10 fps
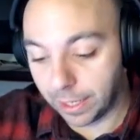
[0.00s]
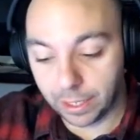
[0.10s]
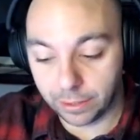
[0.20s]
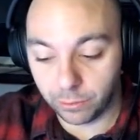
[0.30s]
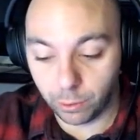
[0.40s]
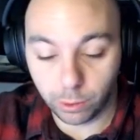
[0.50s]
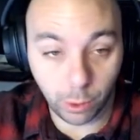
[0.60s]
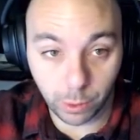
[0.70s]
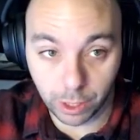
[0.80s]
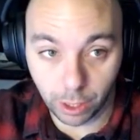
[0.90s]
into
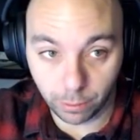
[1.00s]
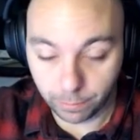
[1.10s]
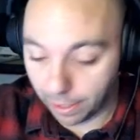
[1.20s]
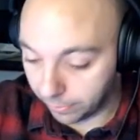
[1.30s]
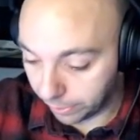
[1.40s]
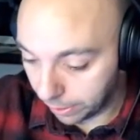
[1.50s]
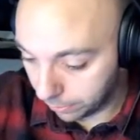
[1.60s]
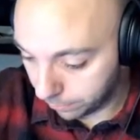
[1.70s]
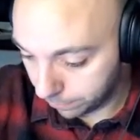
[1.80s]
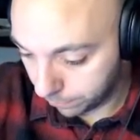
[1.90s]
Yu-Gi-Oh! As a kid.